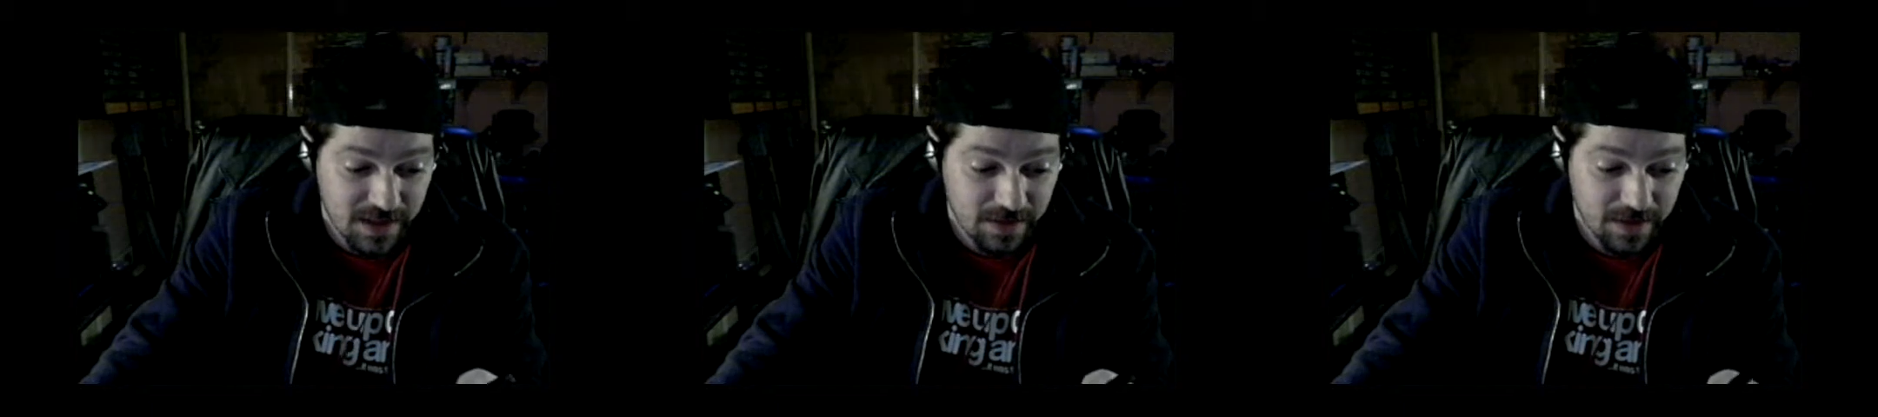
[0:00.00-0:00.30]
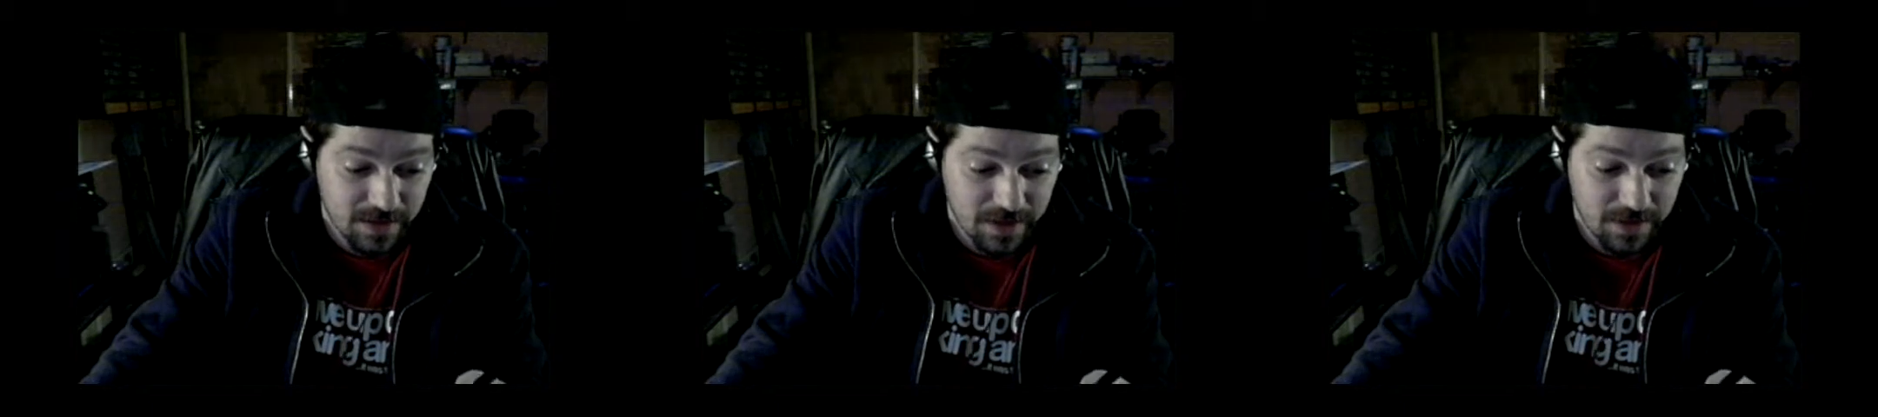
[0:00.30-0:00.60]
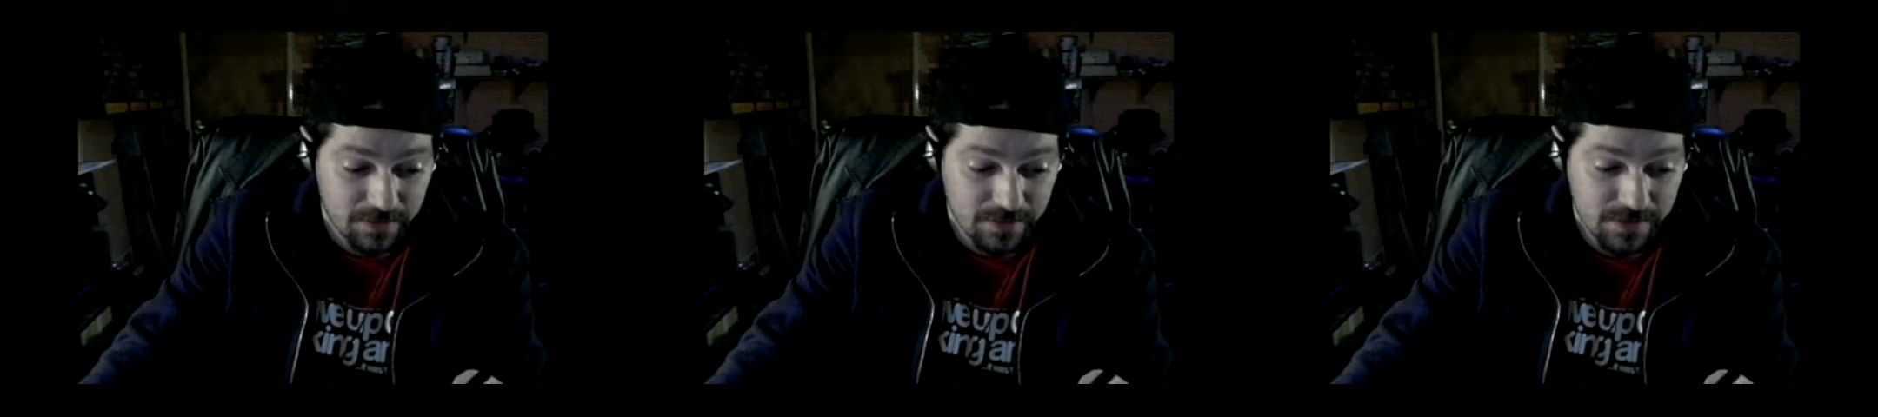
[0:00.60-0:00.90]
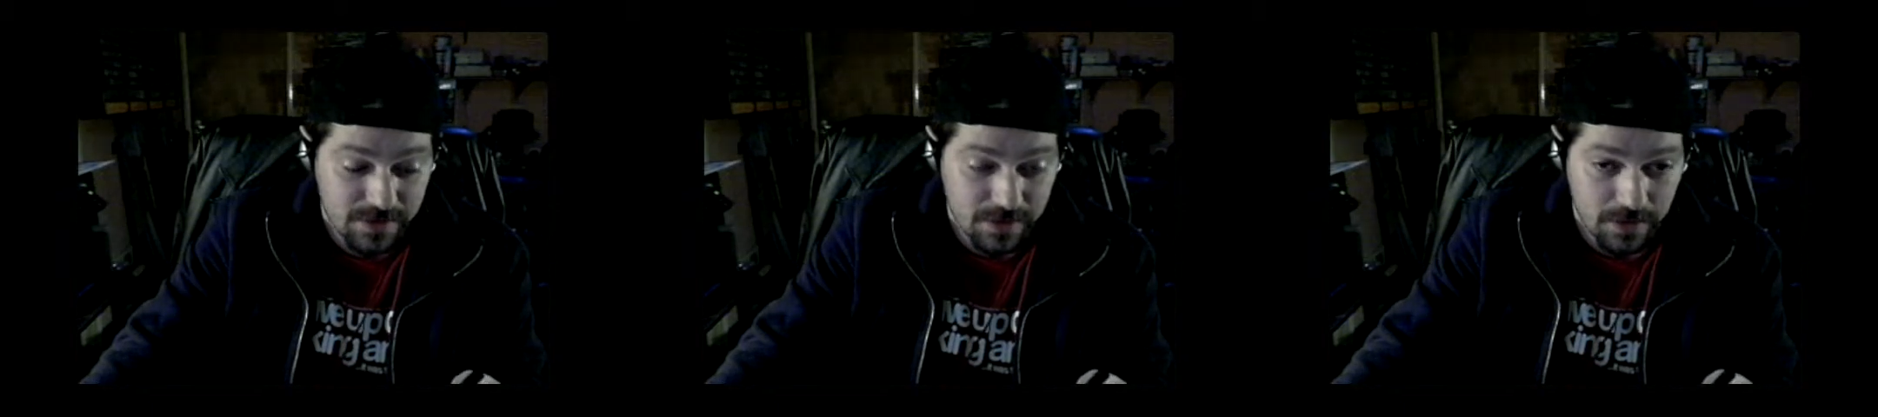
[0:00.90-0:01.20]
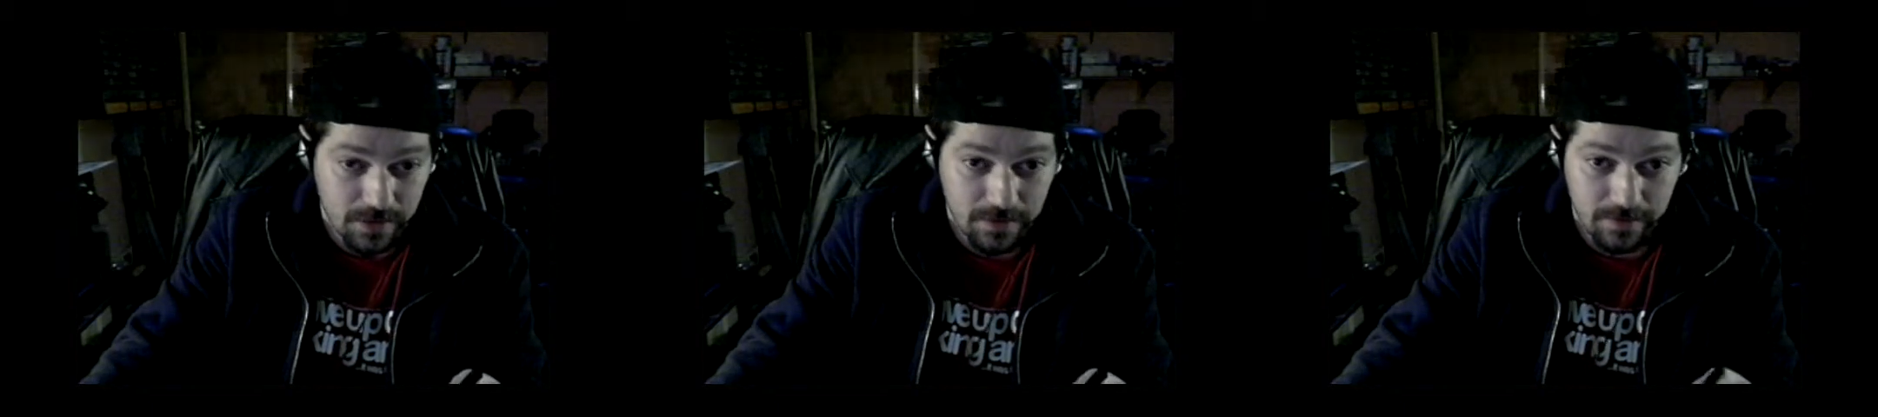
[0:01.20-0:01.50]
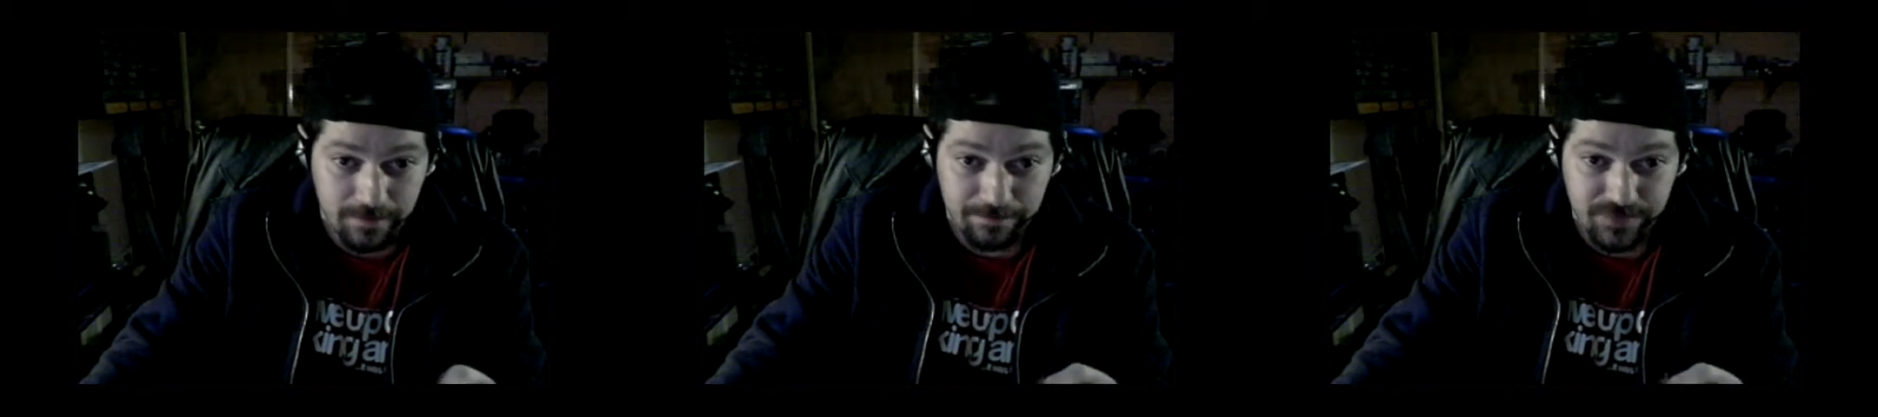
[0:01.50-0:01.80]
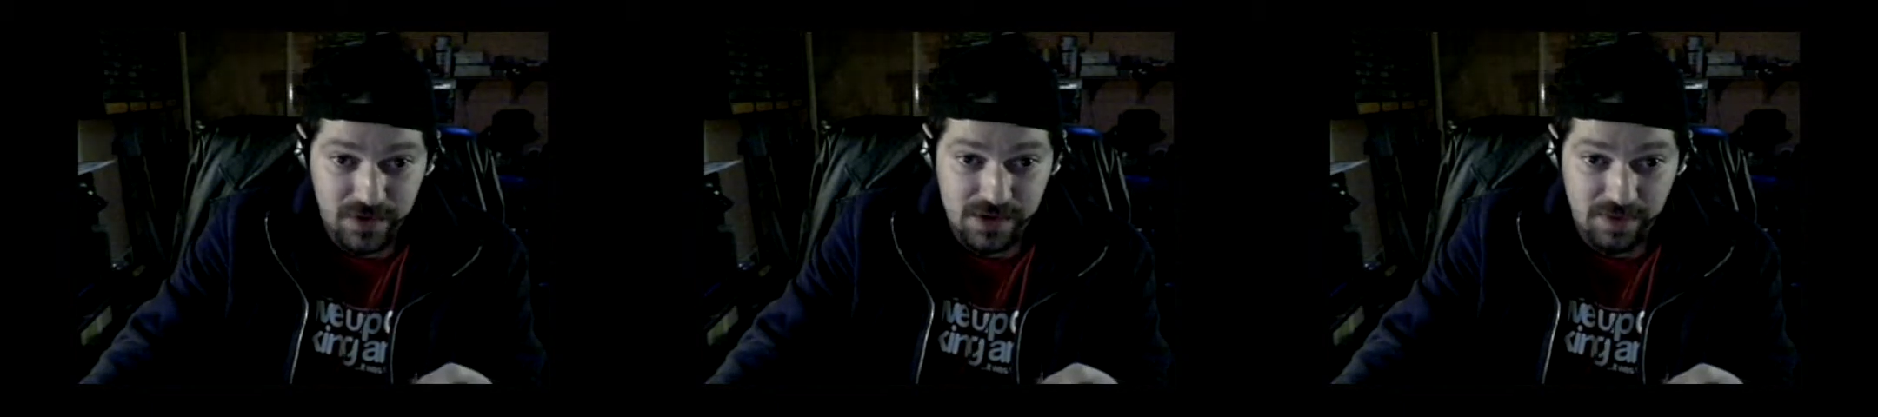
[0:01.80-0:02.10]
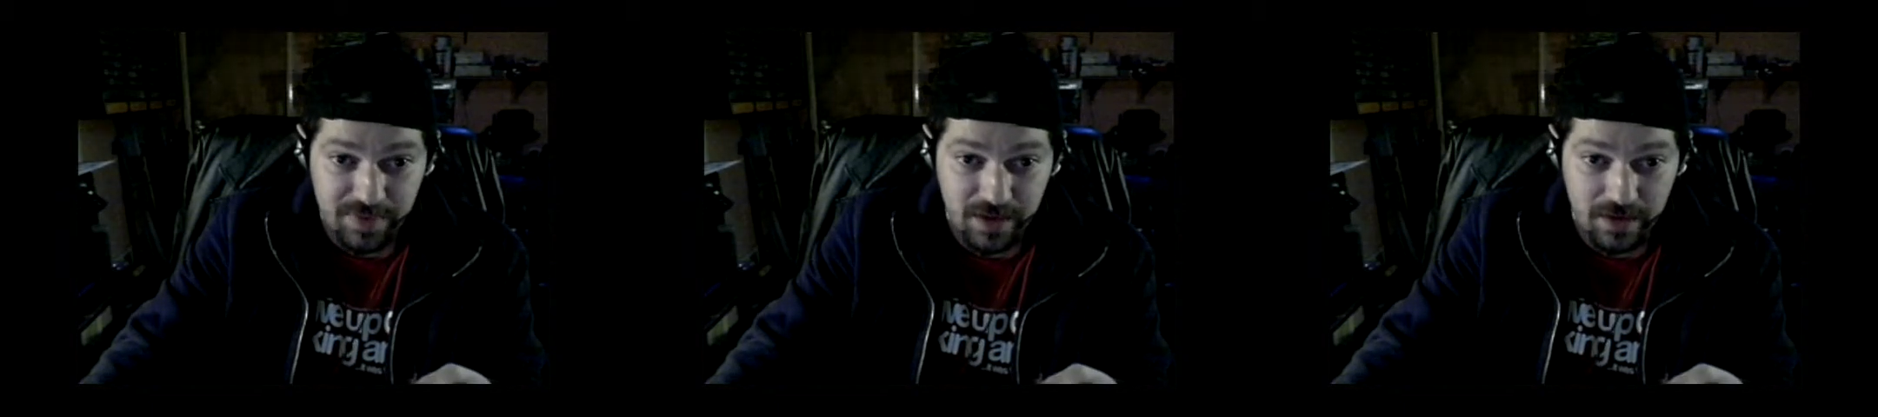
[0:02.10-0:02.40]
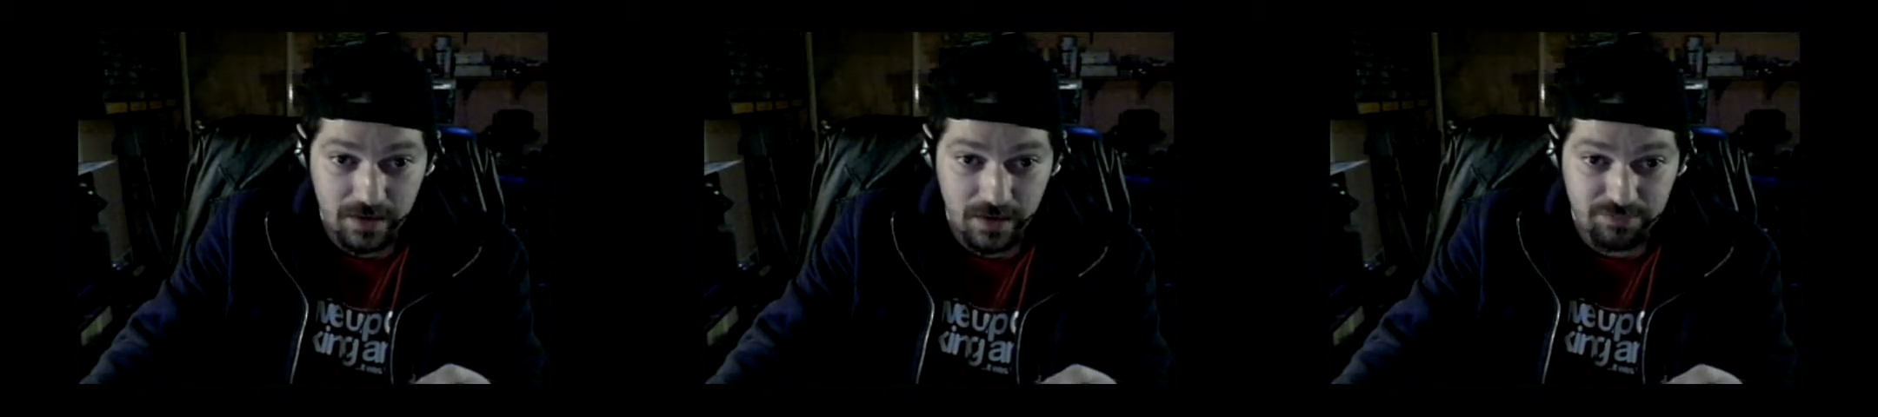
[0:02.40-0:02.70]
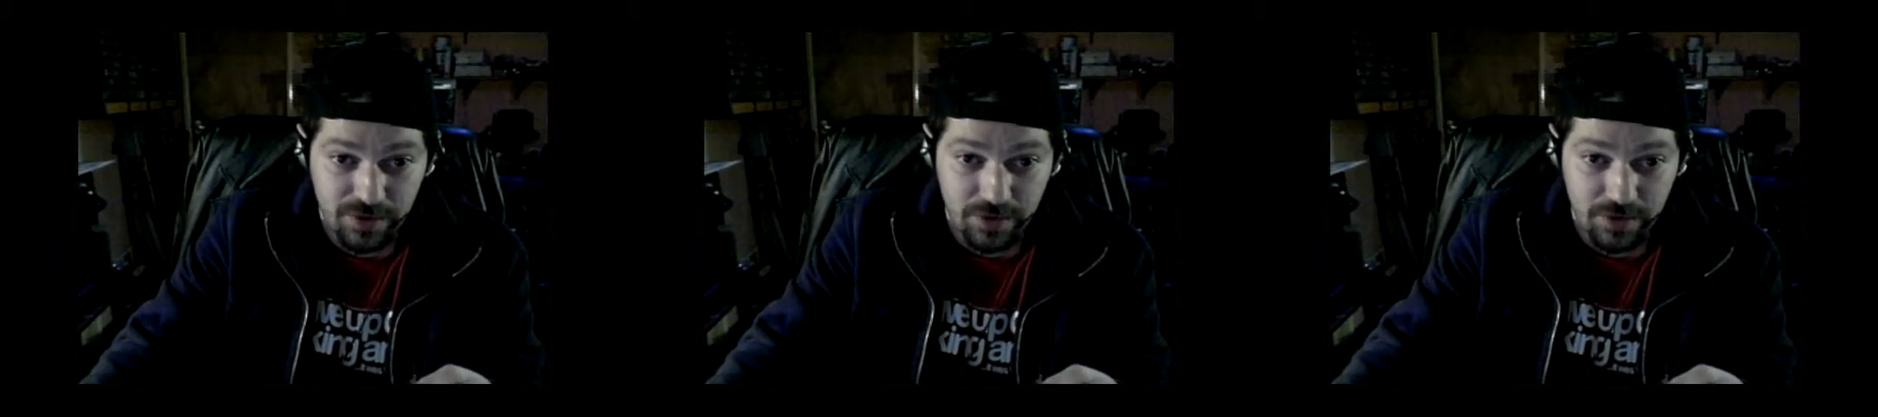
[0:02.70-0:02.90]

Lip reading: because I brew my own beer,